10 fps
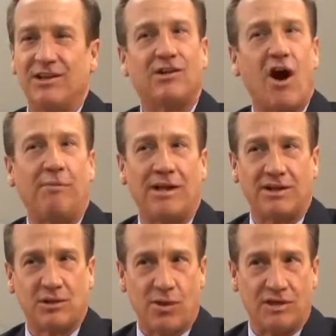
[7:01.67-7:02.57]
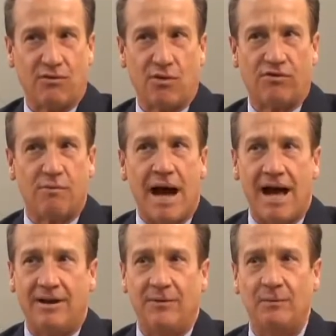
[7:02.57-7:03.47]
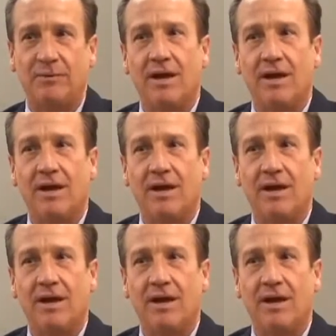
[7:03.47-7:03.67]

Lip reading: The gallbladder is the reservoir for bile.